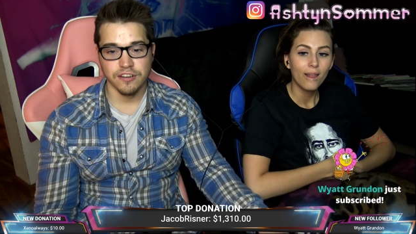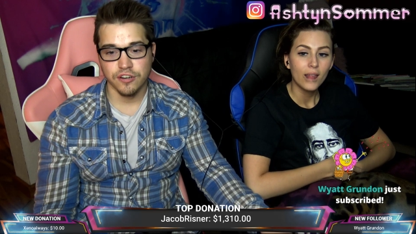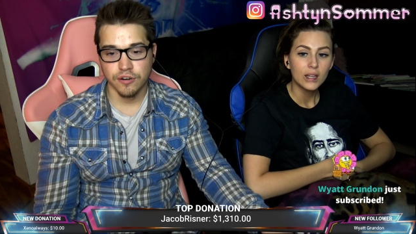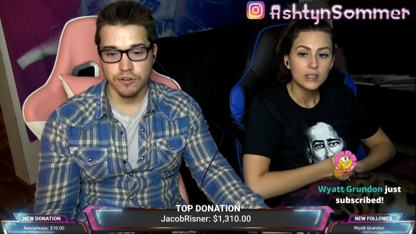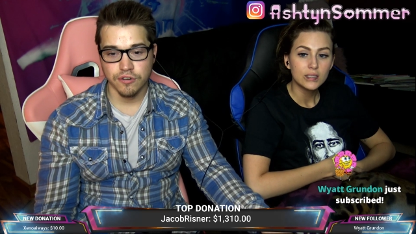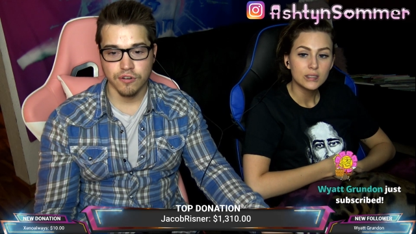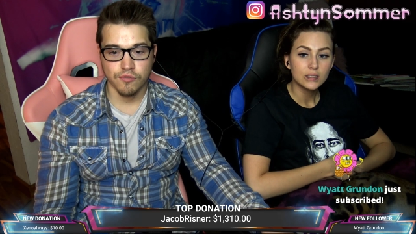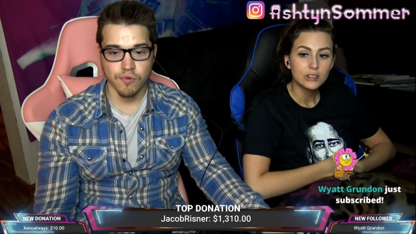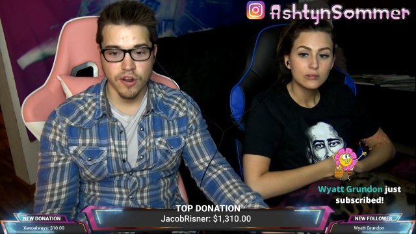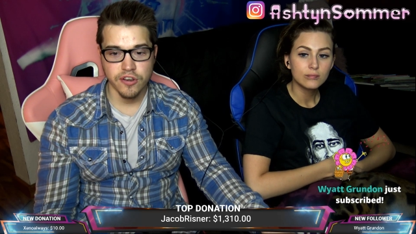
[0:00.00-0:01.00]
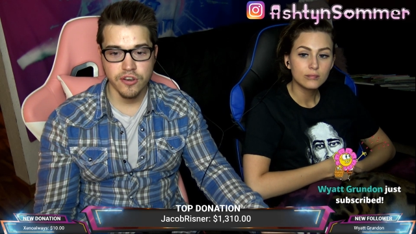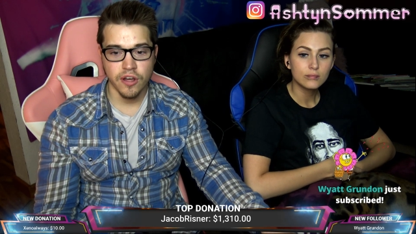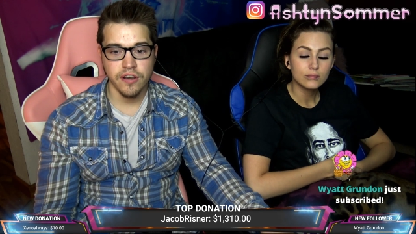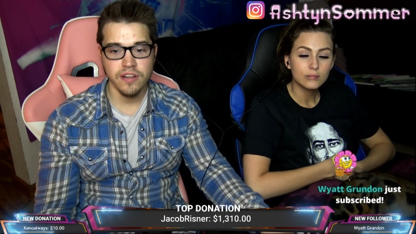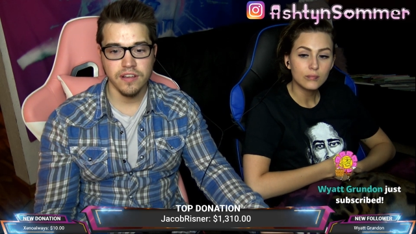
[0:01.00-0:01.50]
Speaker 1: Gr
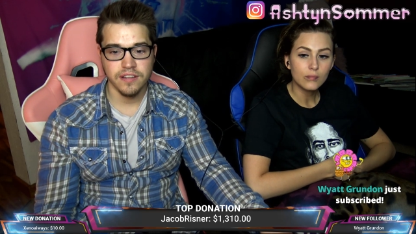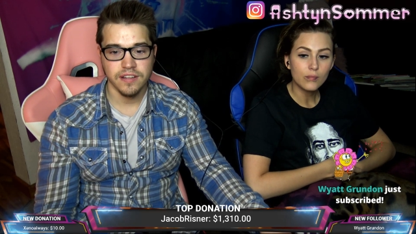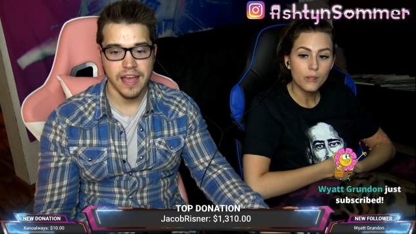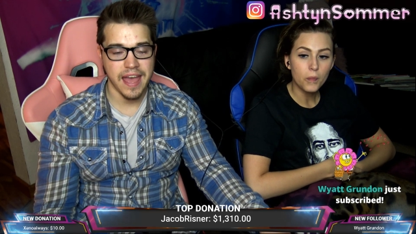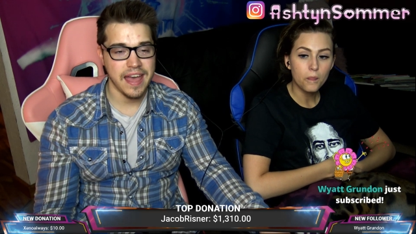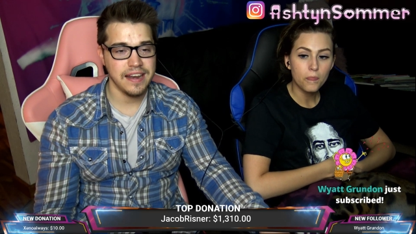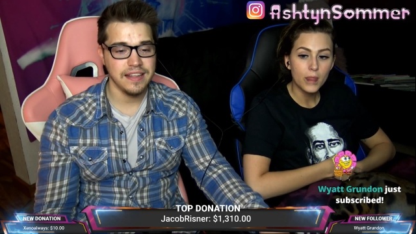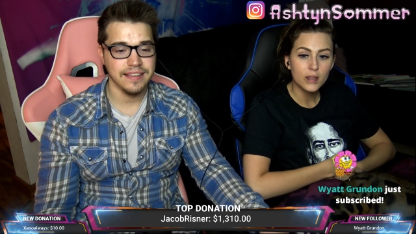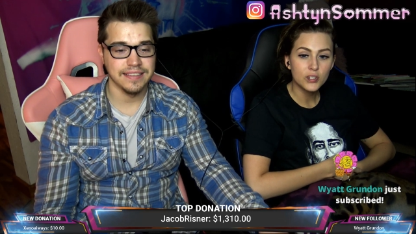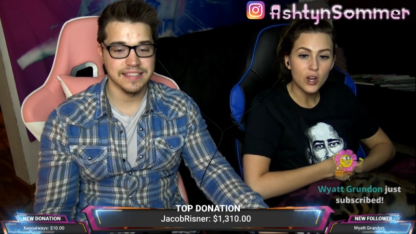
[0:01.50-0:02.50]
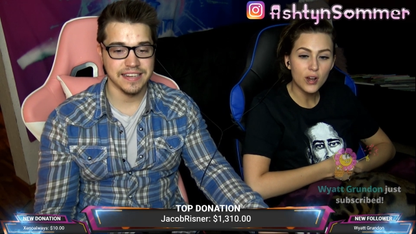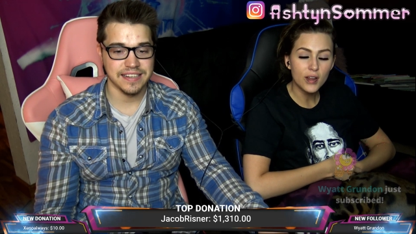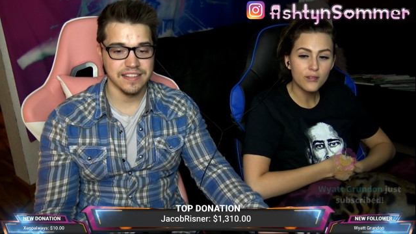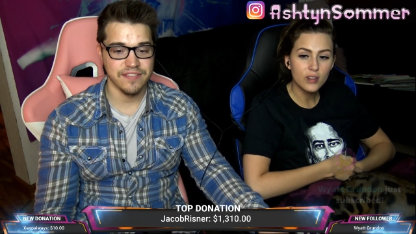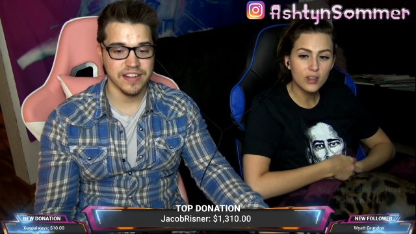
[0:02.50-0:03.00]
Grundon. And
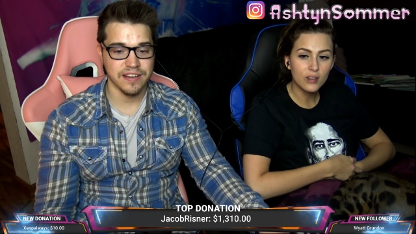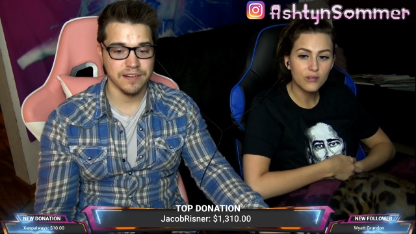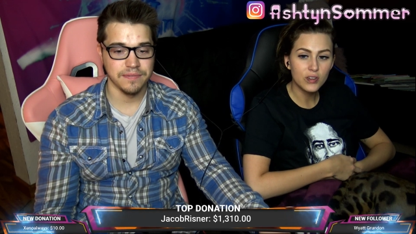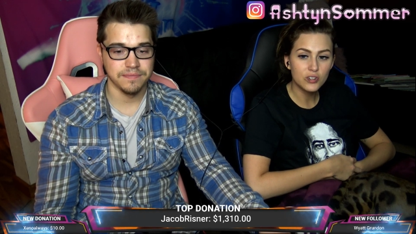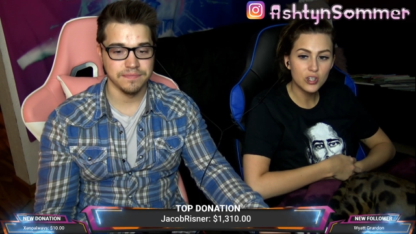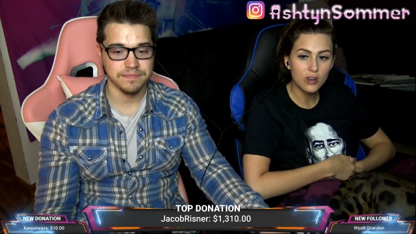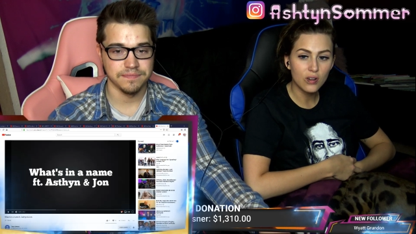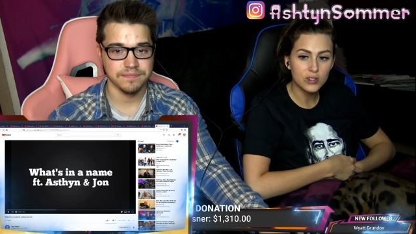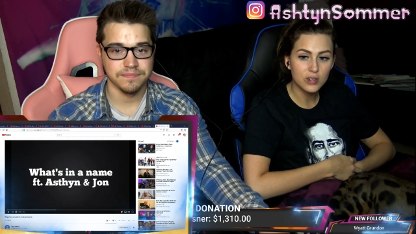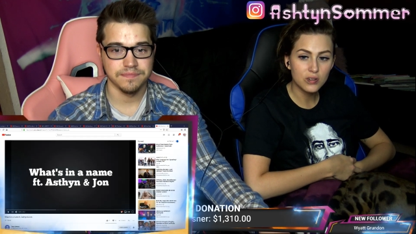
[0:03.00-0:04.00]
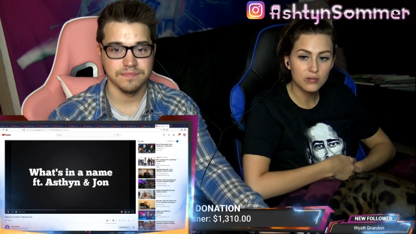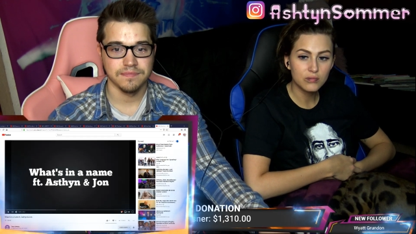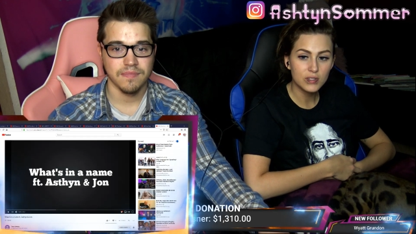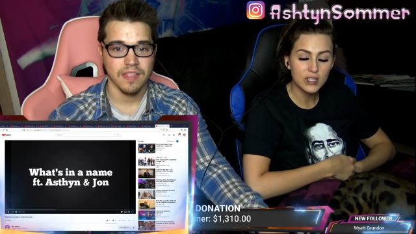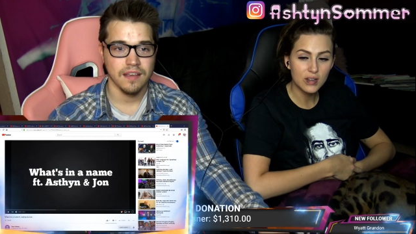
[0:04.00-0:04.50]
Sorry the for the confusion
Speaker 2: also,
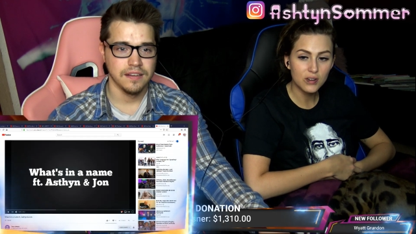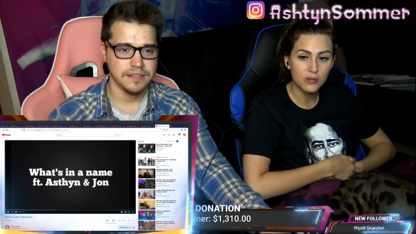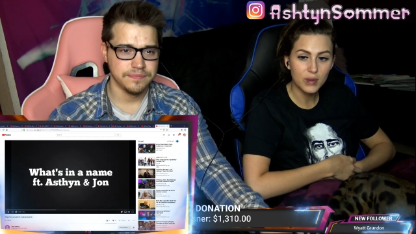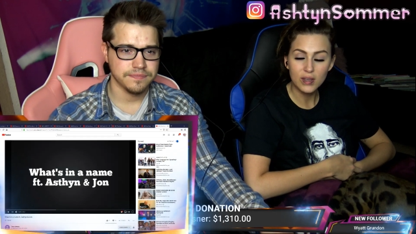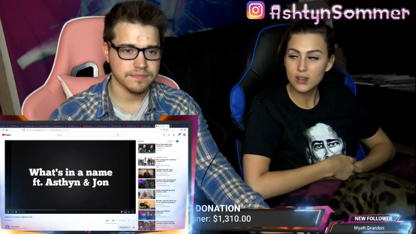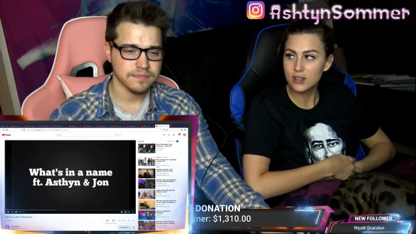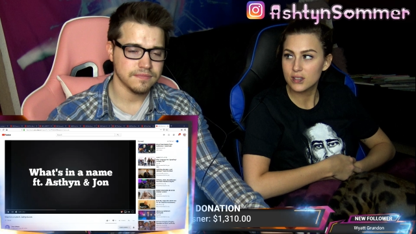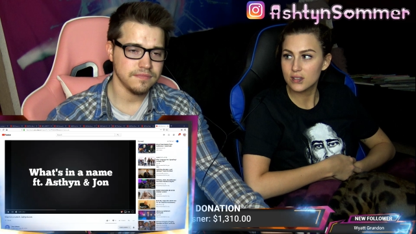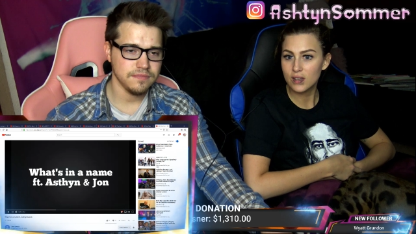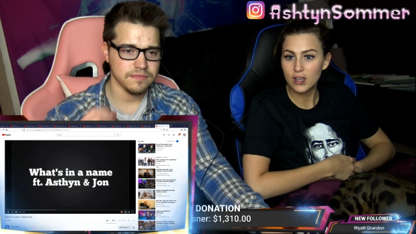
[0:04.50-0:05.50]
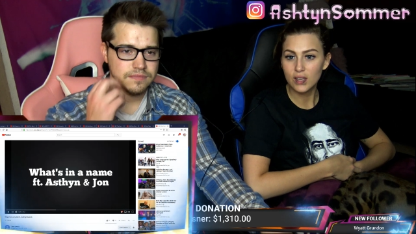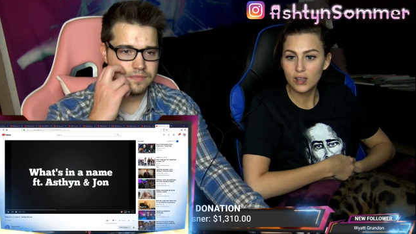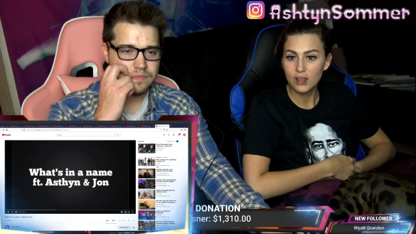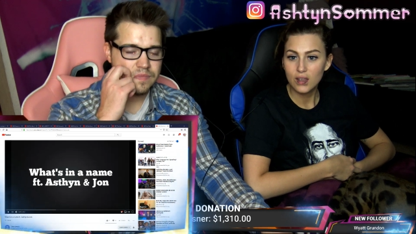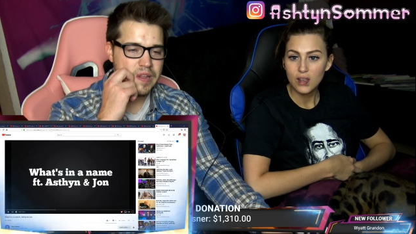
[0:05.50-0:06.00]
Xeno, because, like...
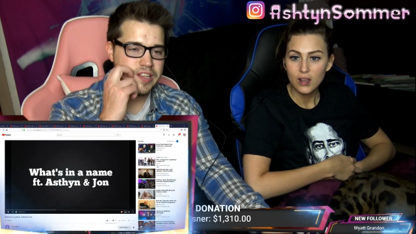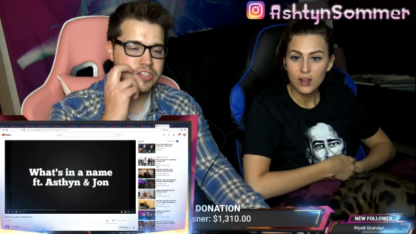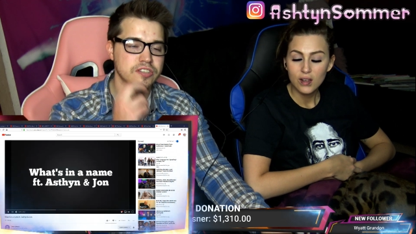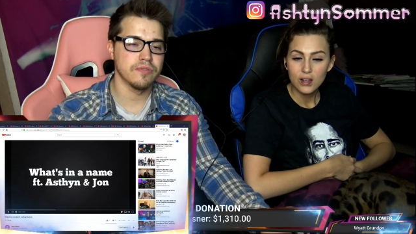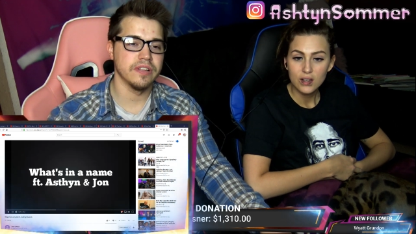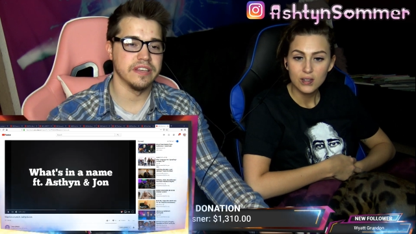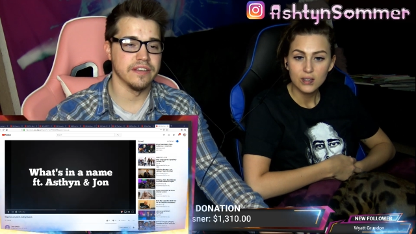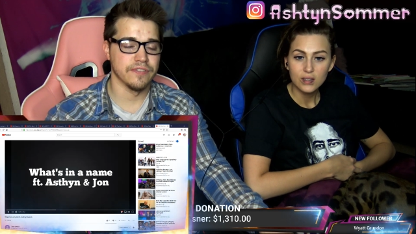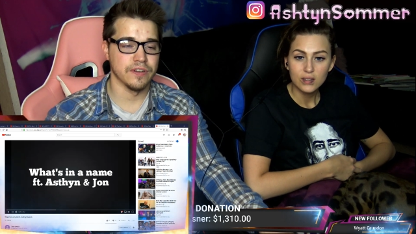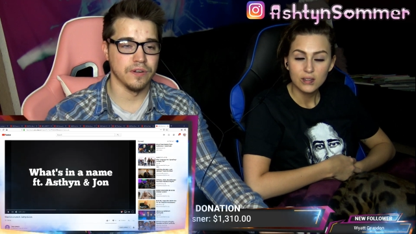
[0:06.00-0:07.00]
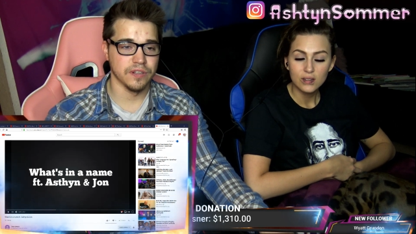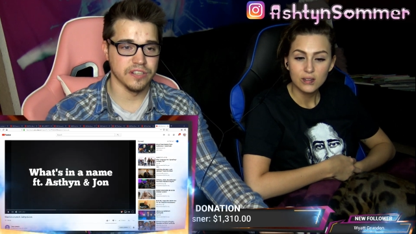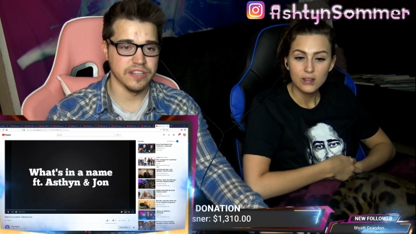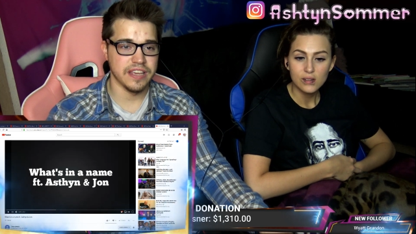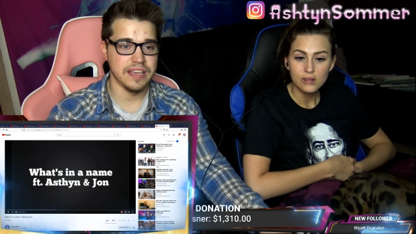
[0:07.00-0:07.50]
Speaker 1: It's just really difficult
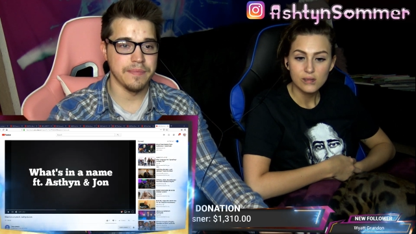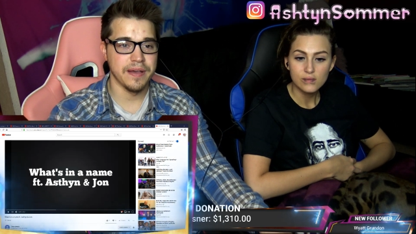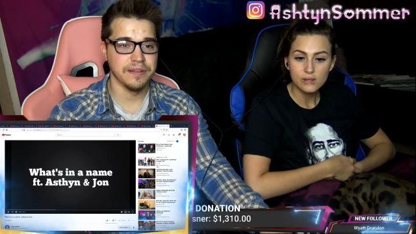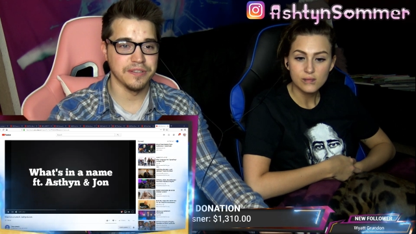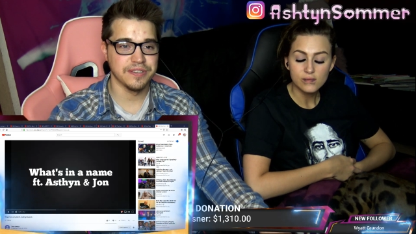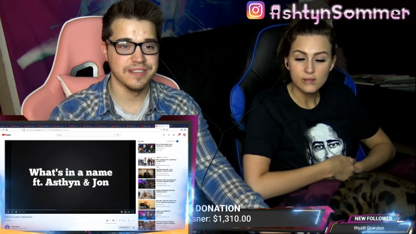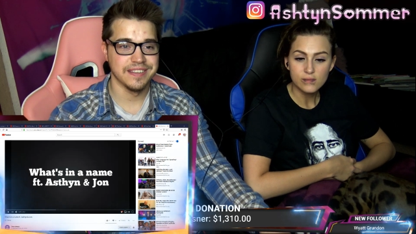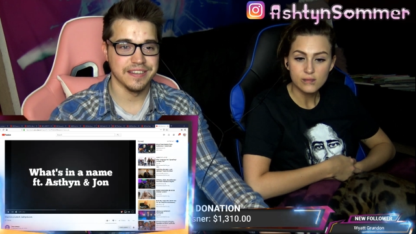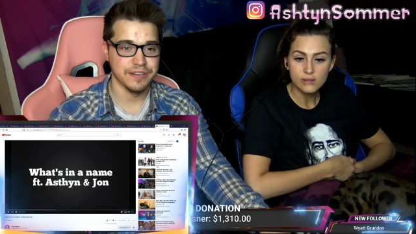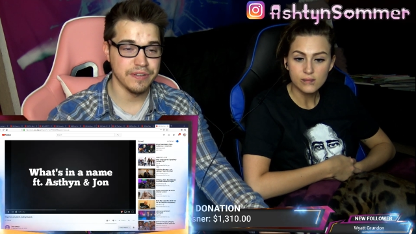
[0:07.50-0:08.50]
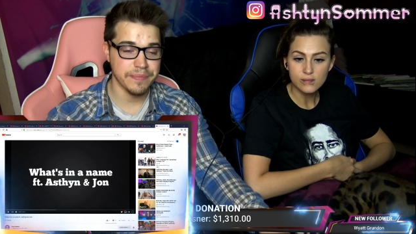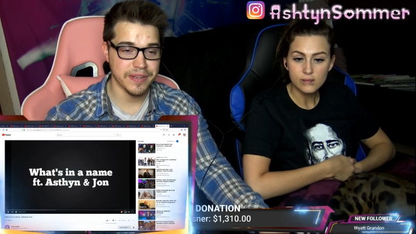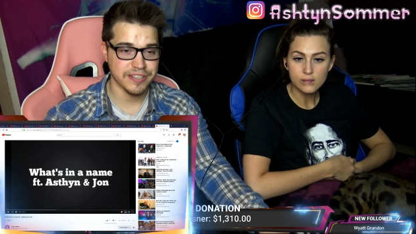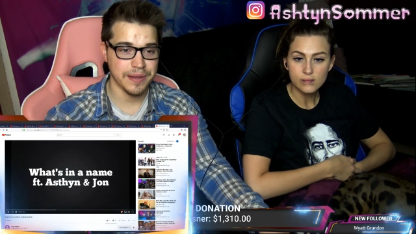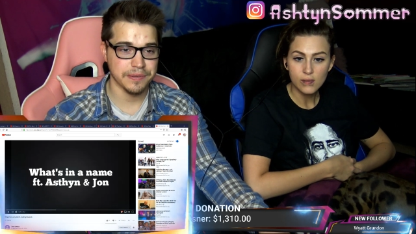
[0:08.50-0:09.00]
because the emails do get
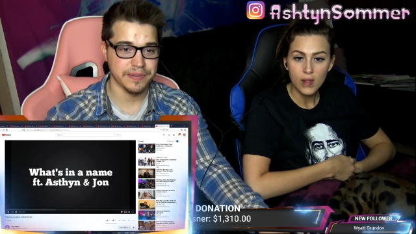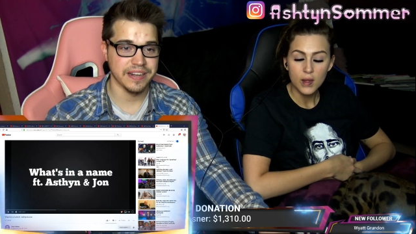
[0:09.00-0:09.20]
messed up because get a